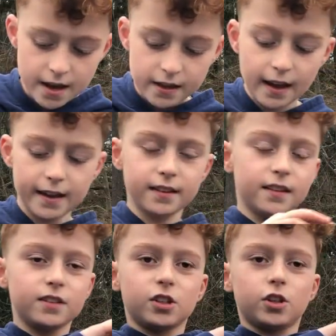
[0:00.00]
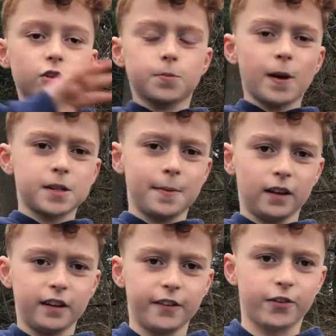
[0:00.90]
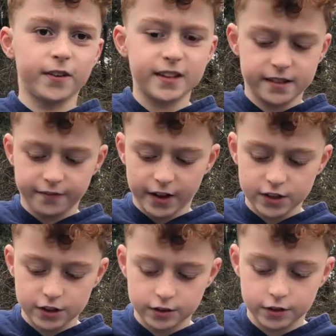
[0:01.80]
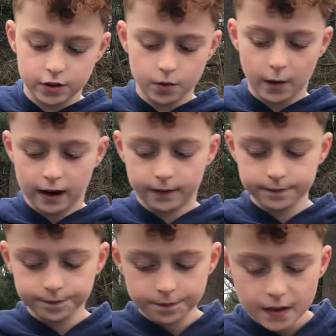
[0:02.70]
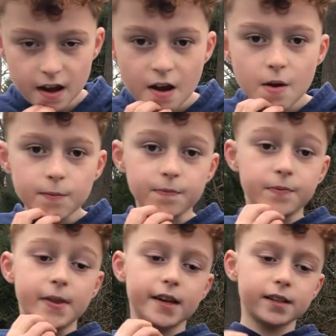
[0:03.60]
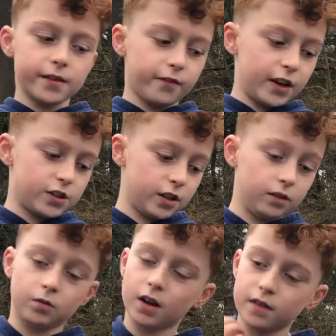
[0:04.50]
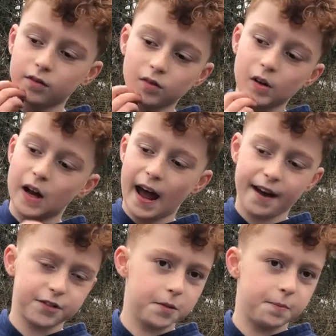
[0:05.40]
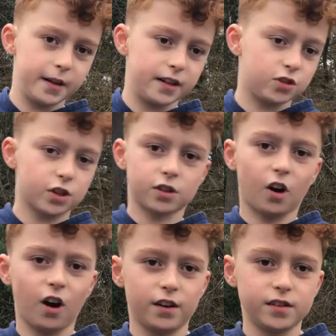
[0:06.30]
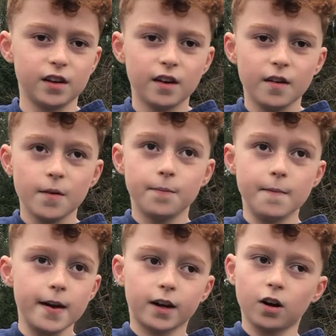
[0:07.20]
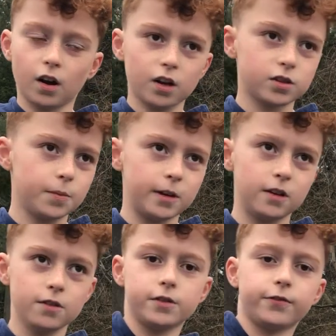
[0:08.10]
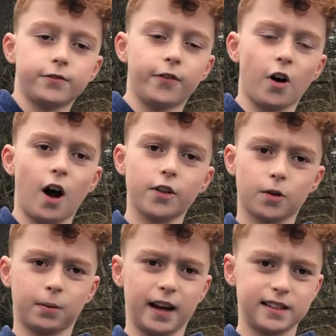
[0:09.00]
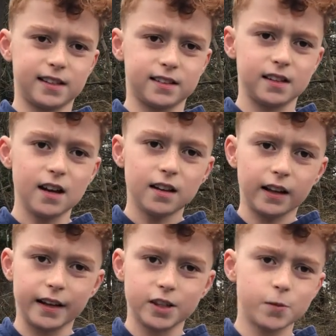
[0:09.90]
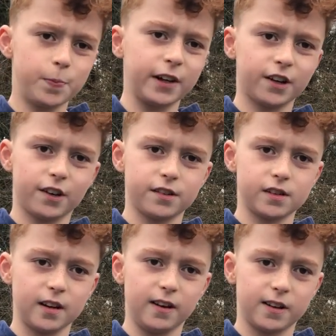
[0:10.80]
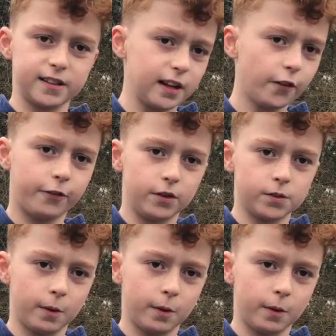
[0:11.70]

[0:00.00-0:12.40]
That is a huge possibility for this invention to do well. This invention doesn't have to be just cars. it could also be used for other appliances like speakers or cell phones